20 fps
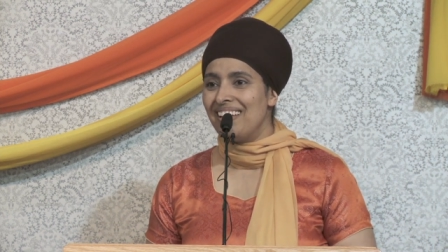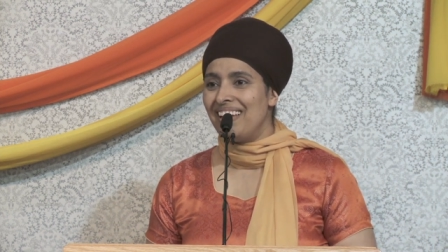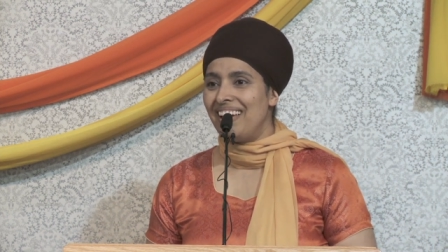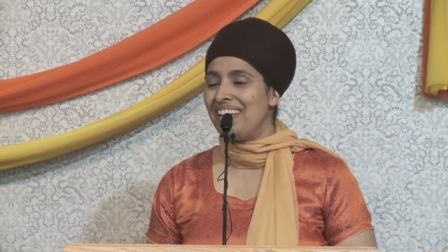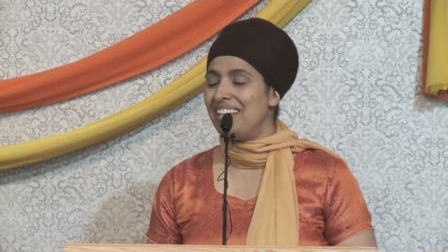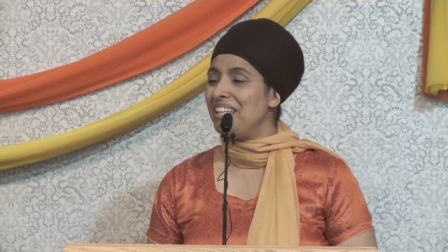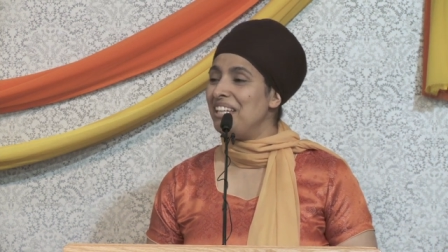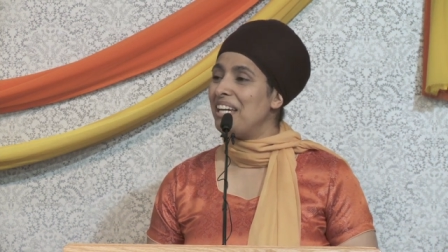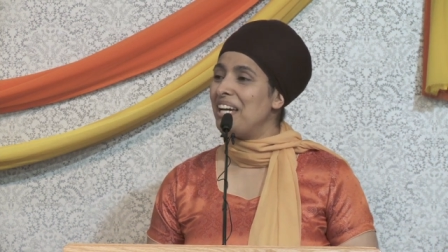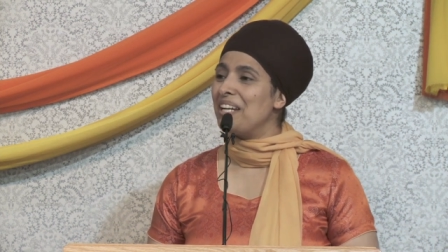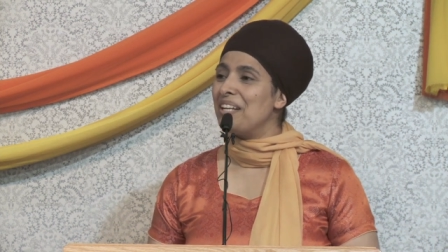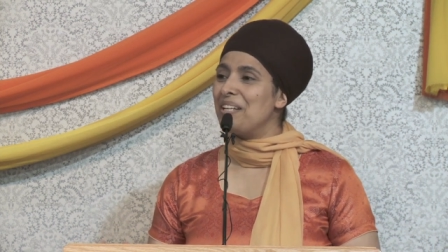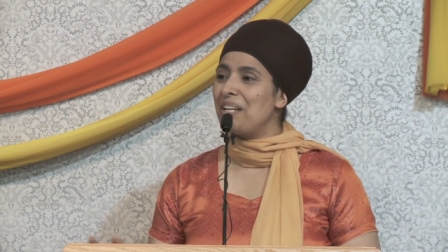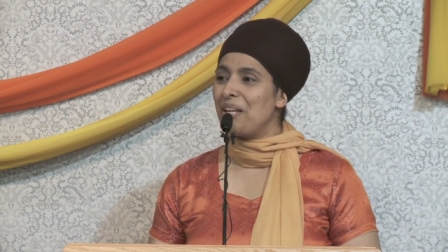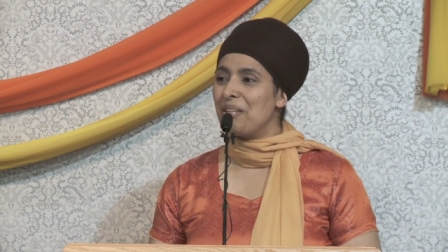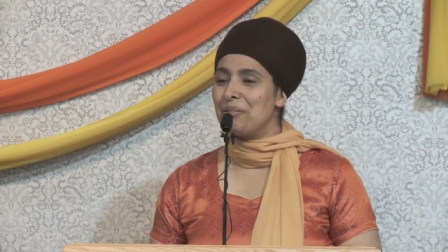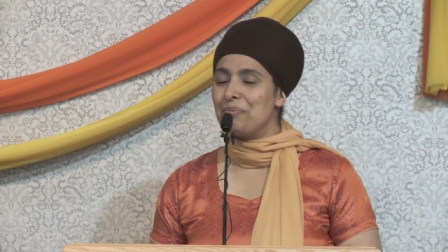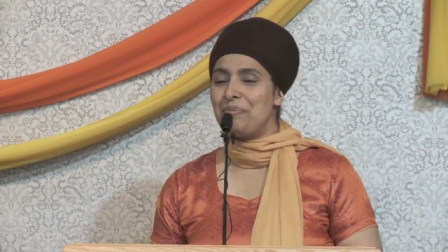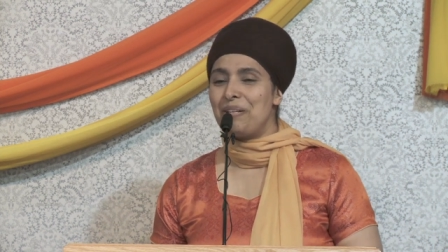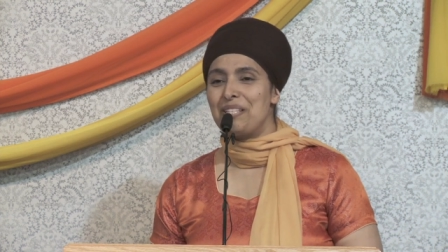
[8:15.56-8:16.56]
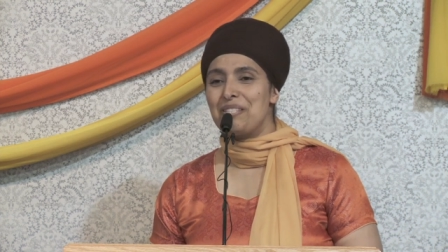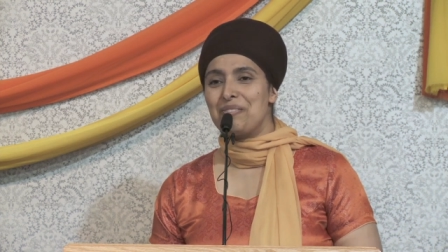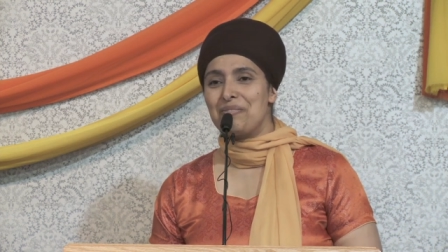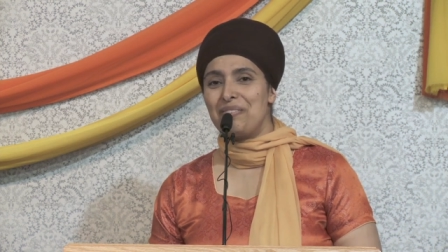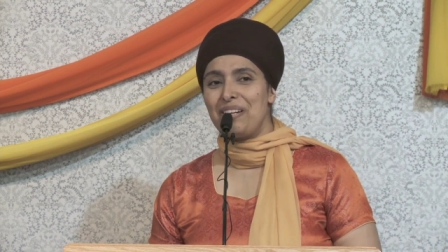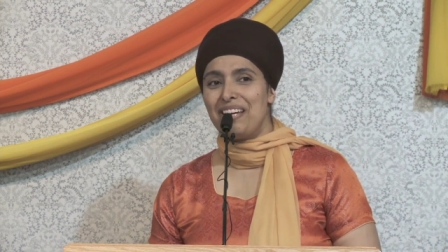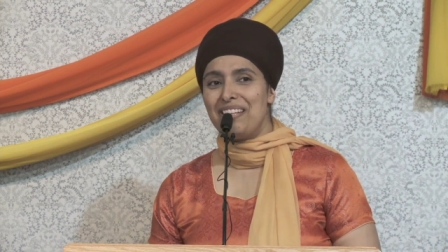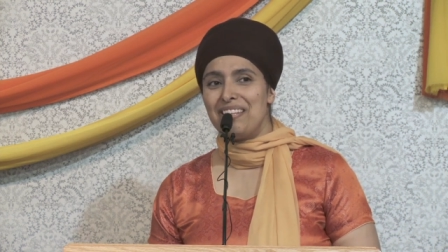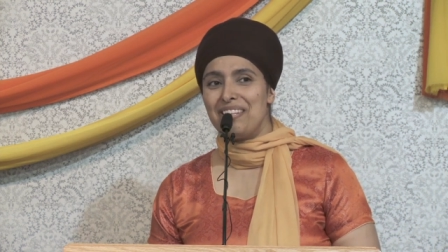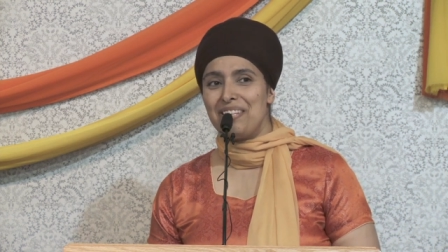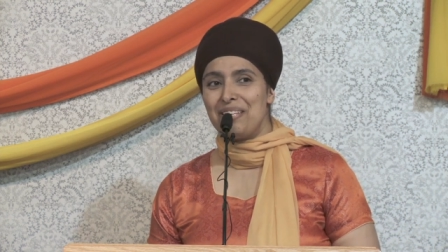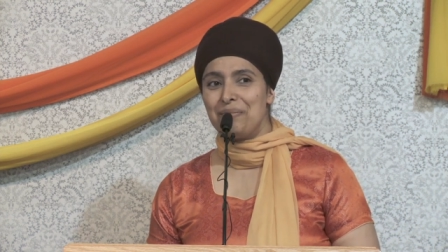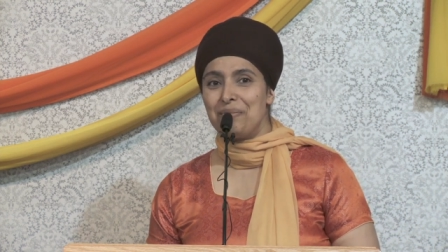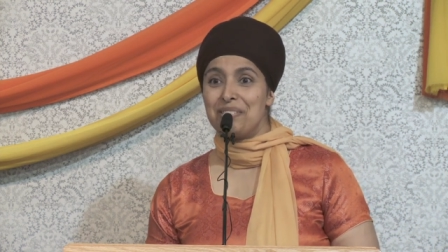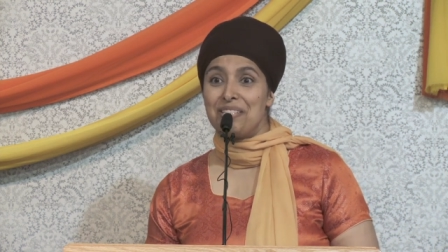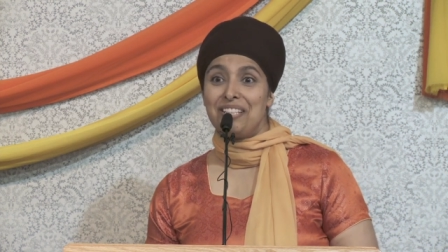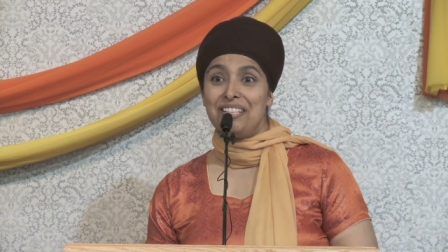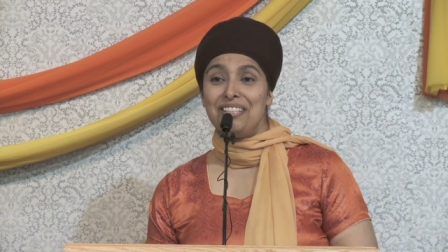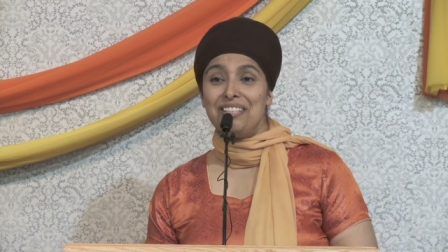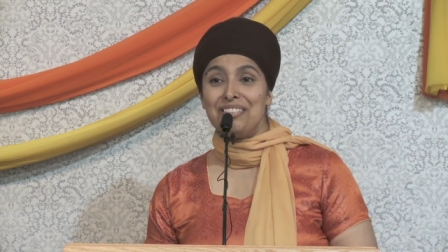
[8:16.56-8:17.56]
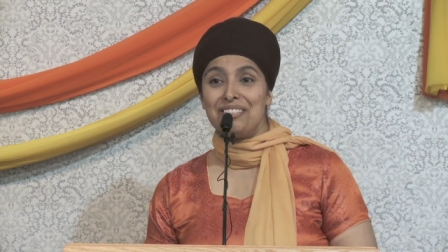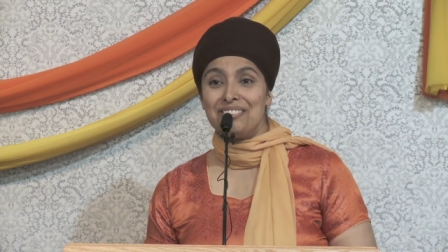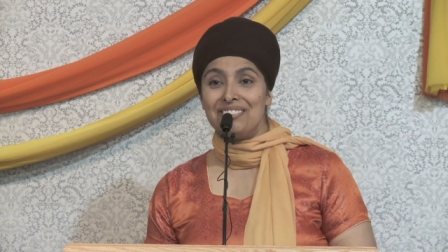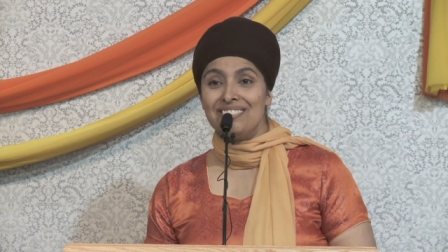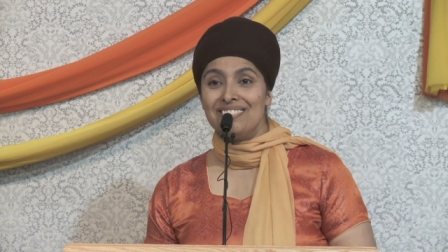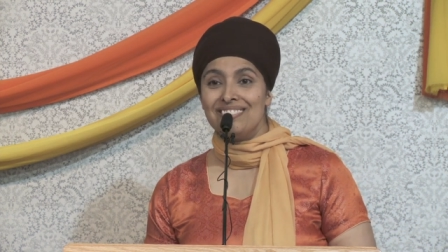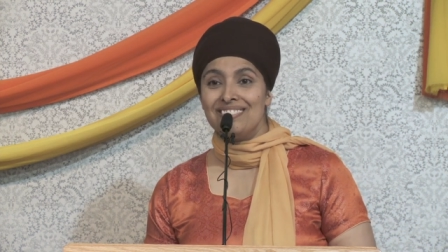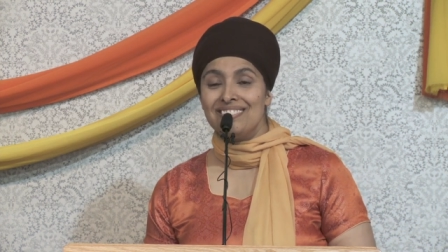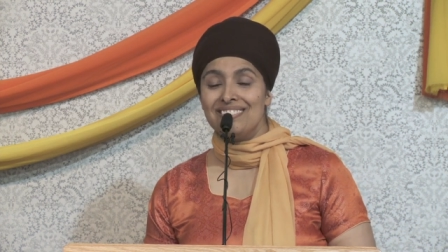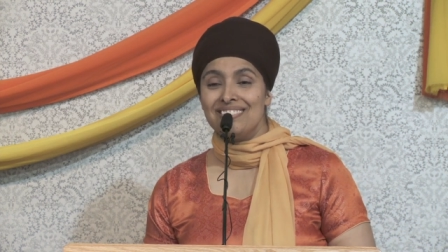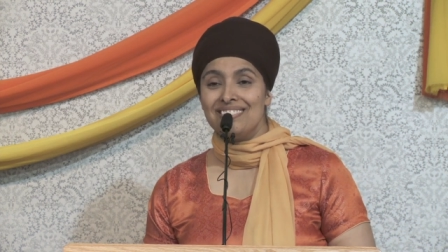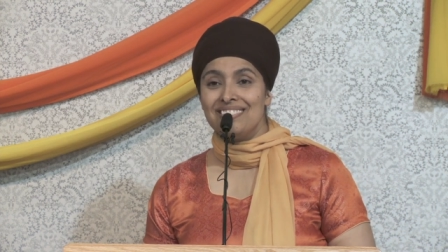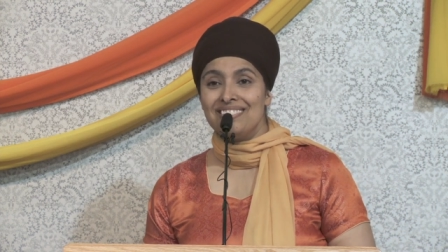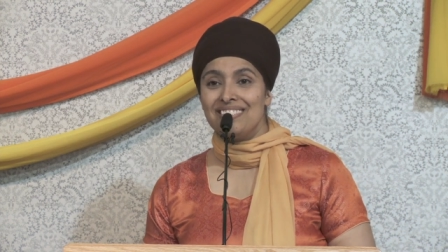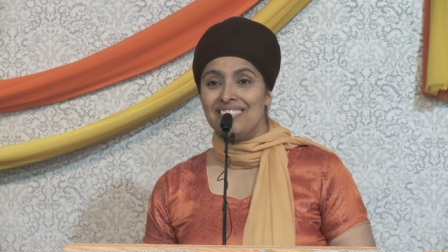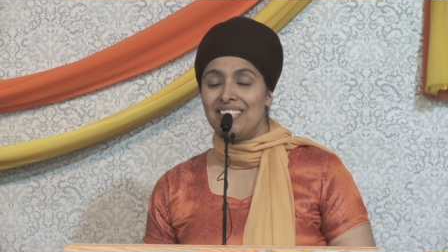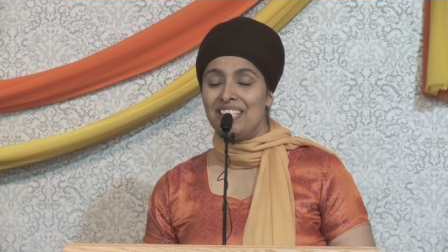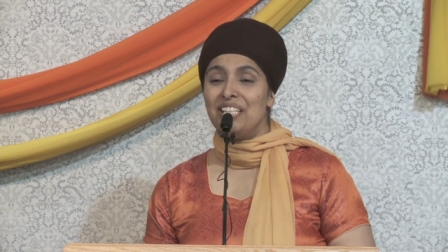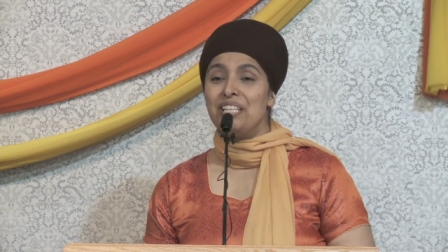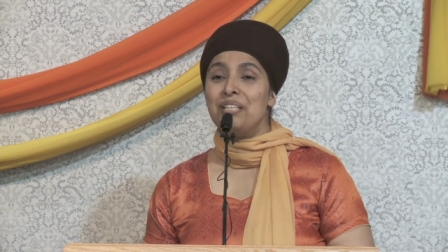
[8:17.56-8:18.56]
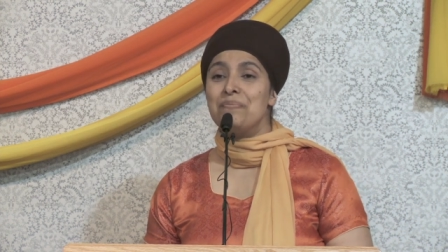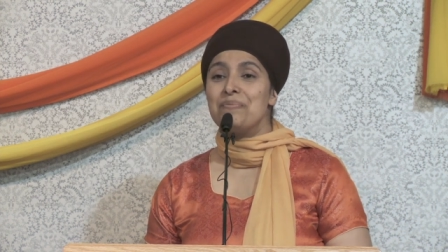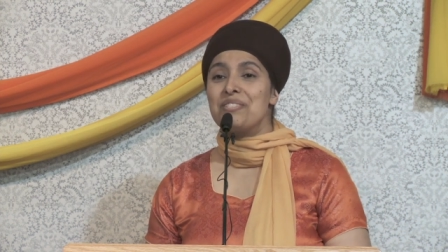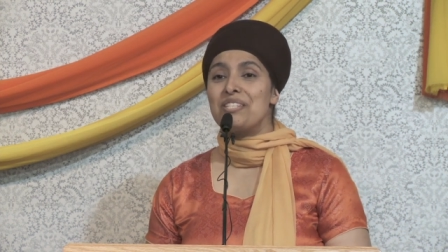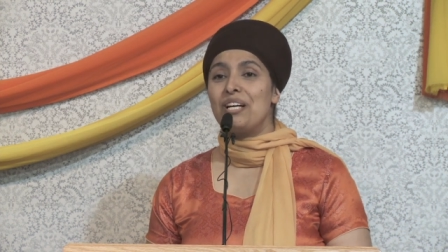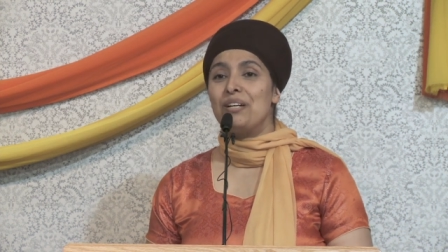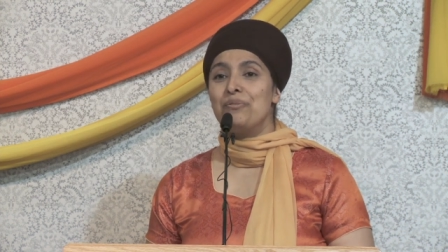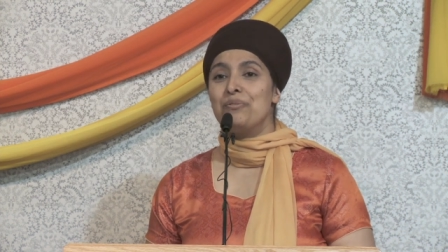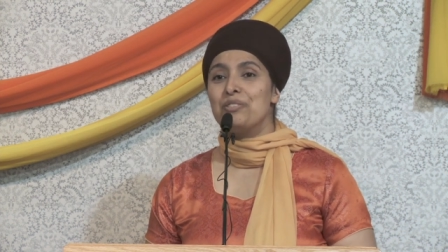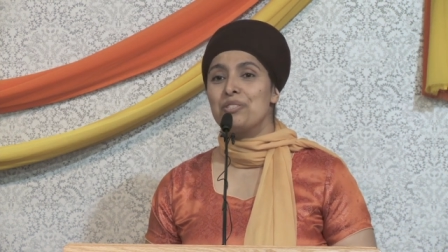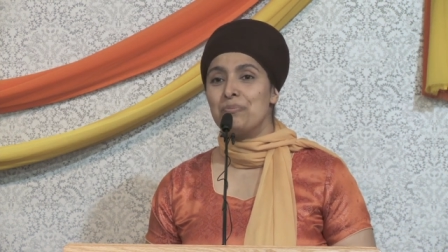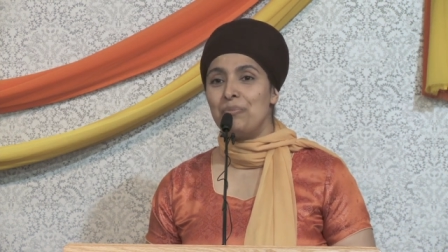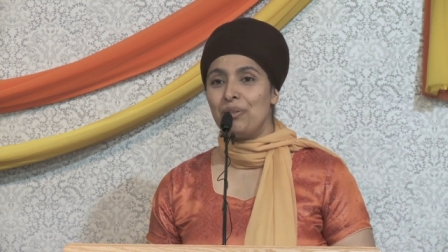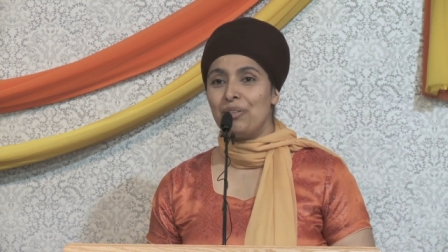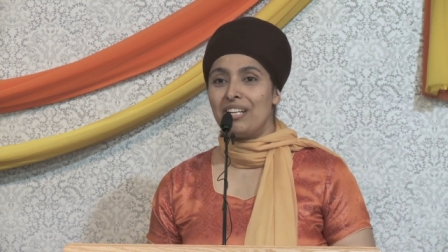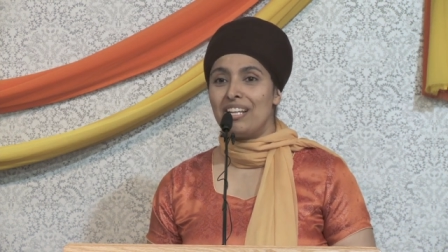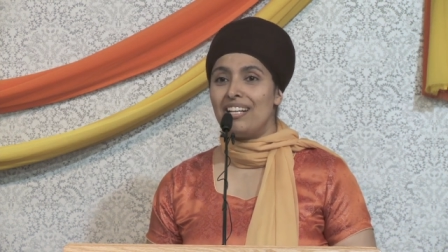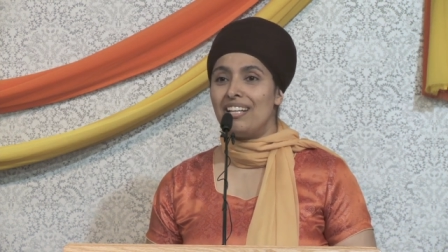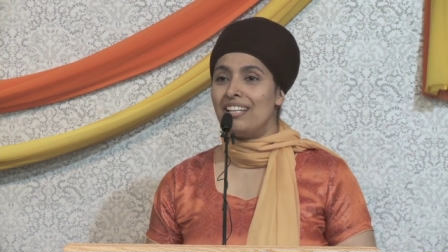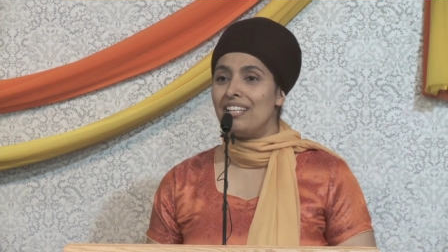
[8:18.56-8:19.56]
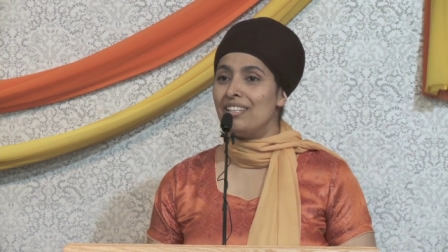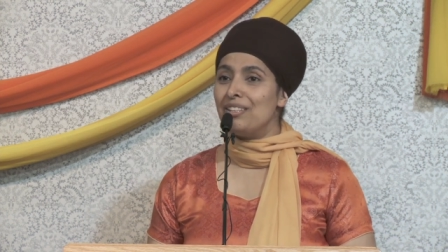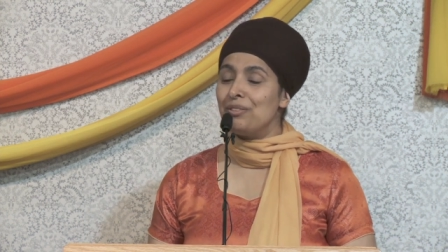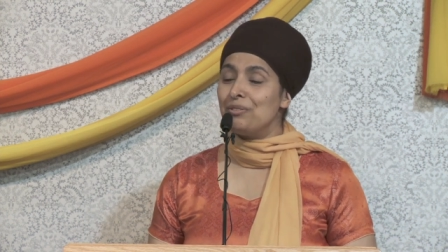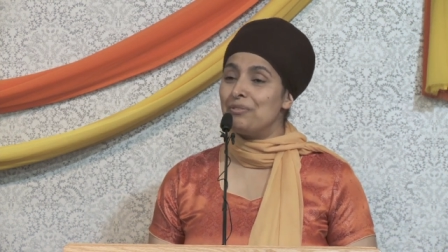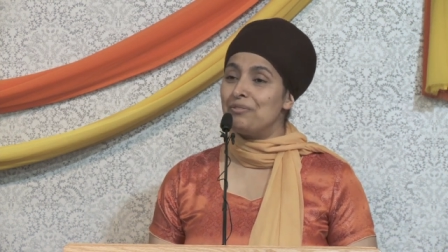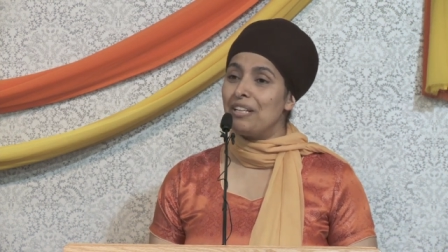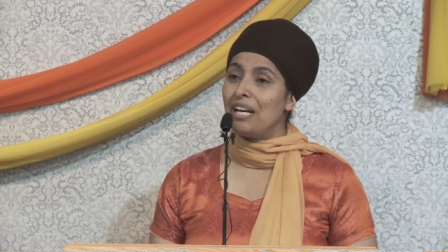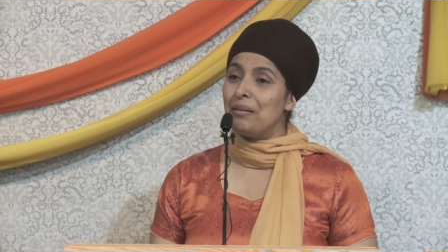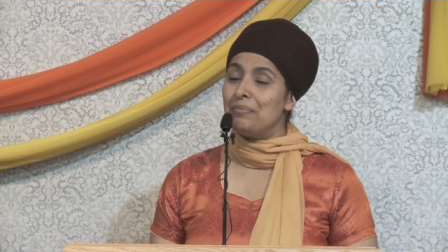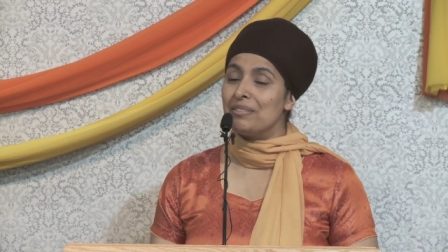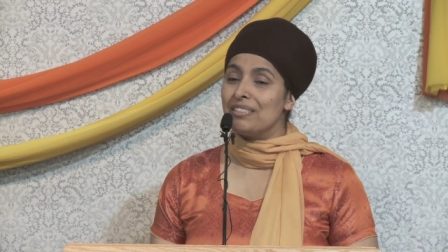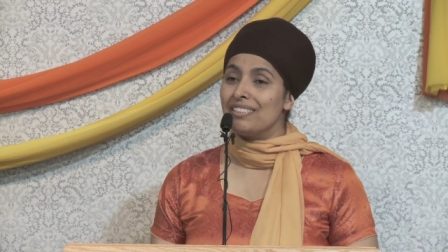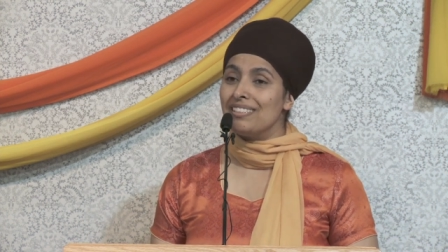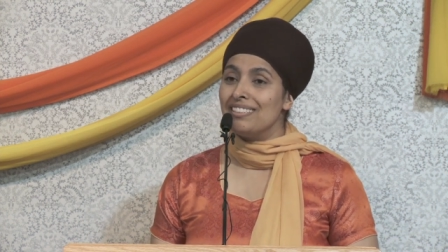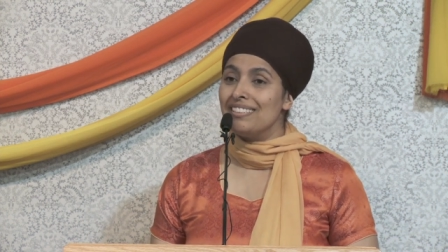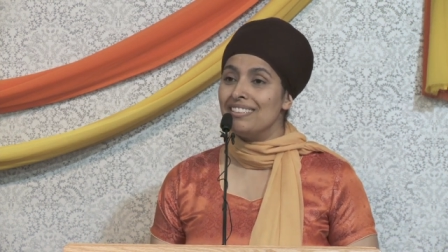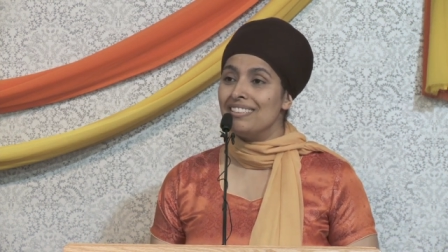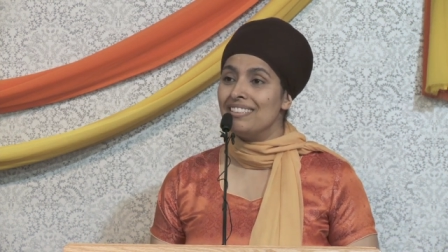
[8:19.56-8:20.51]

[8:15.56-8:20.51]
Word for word: and he had another best friend that was a Hindu. He himself was born in a Hindu family.